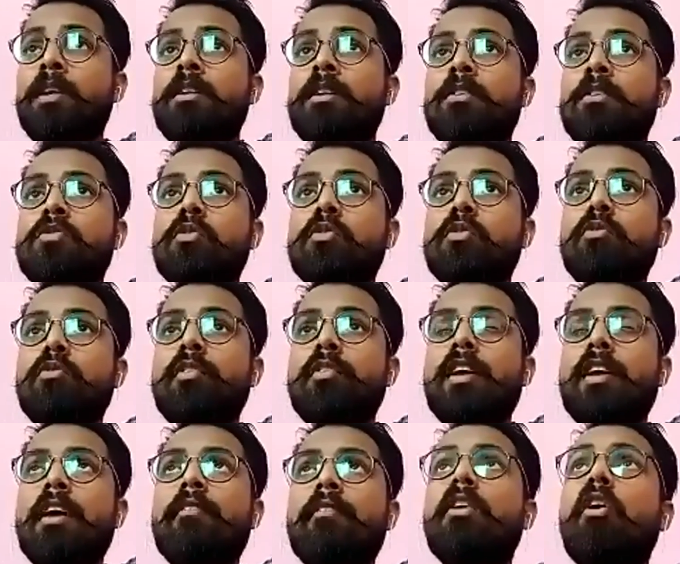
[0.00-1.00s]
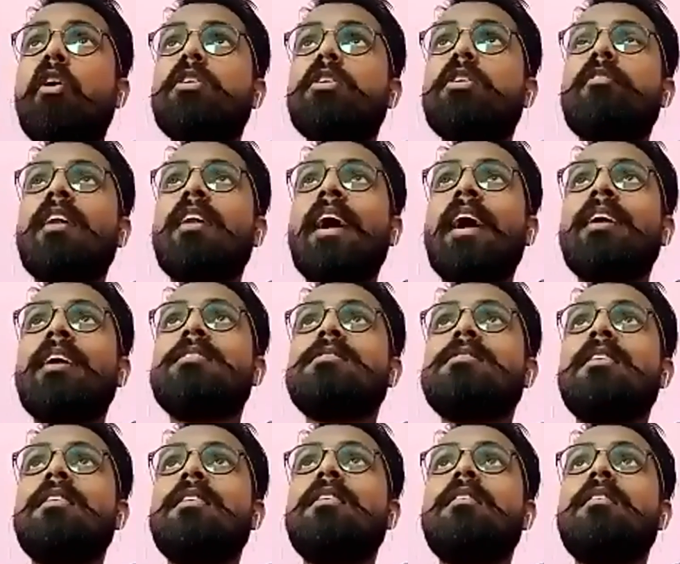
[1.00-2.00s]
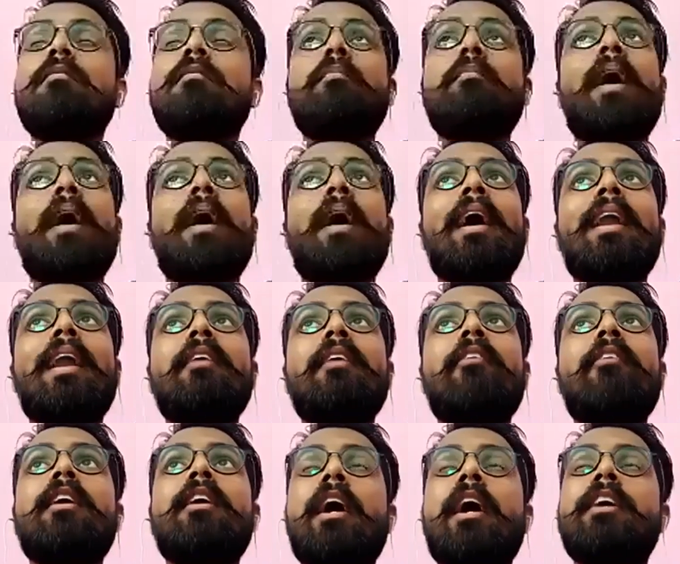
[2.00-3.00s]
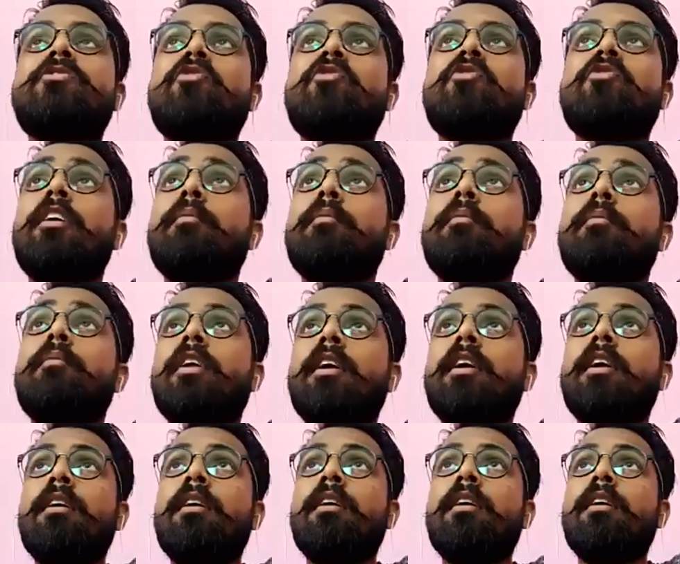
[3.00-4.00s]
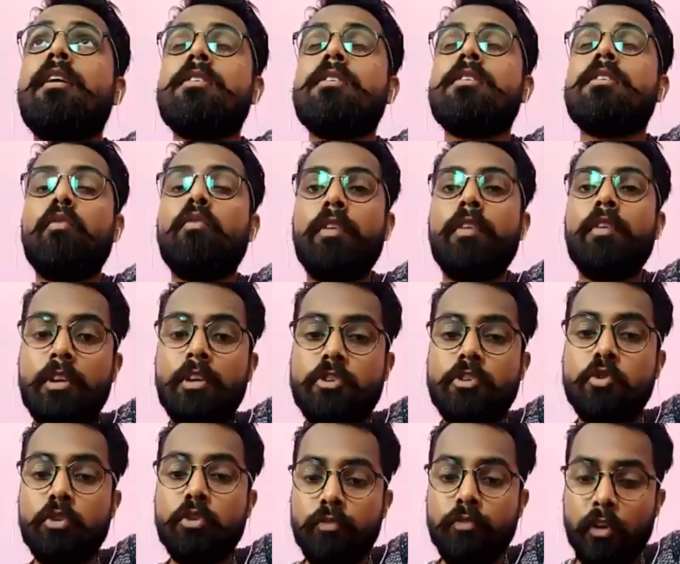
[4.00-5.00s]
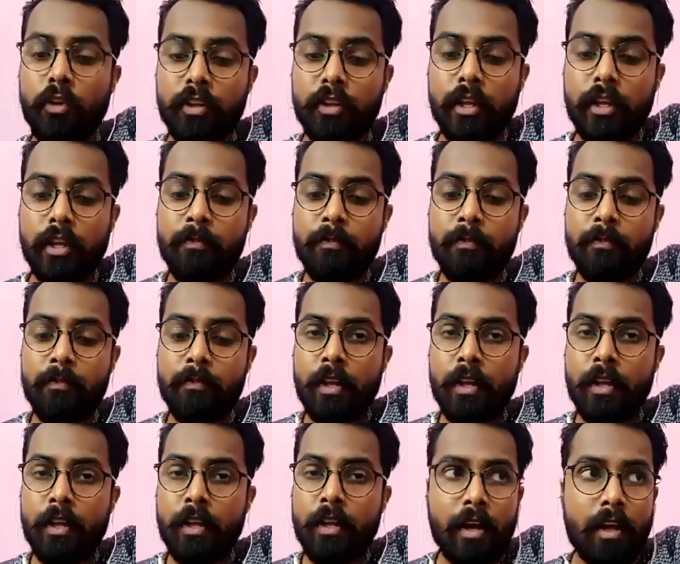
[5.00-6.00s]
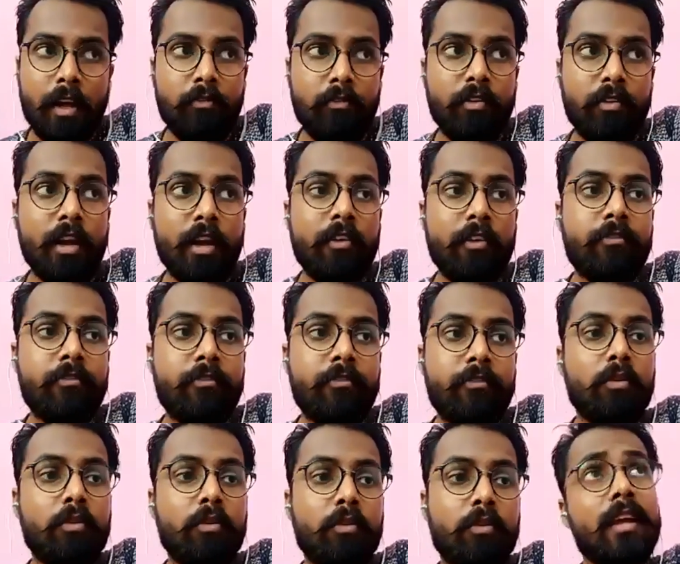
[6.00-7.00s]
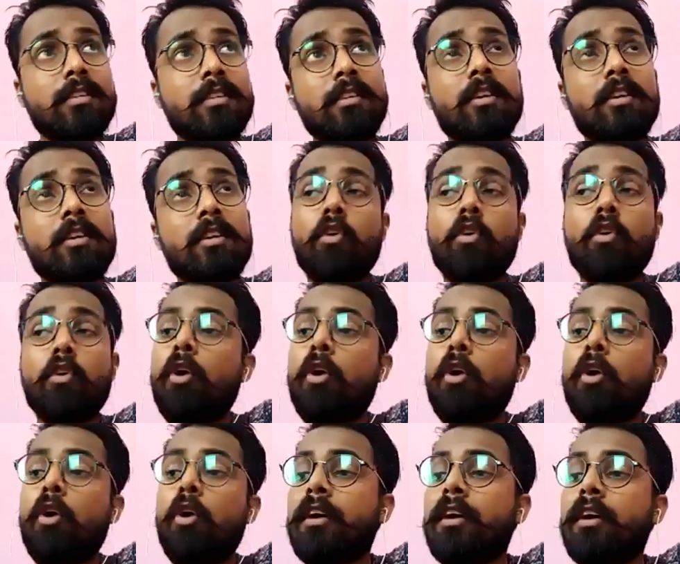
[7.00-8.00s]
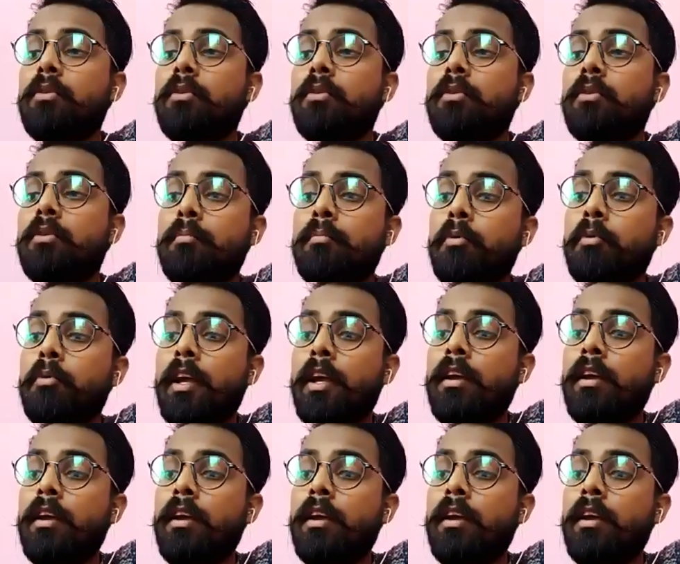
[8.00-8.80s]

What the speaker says: So we have a lot of clients in Balewadi High Street in Pune. So we shoot for them, and we have few clients in Koregaon Park too in Pune.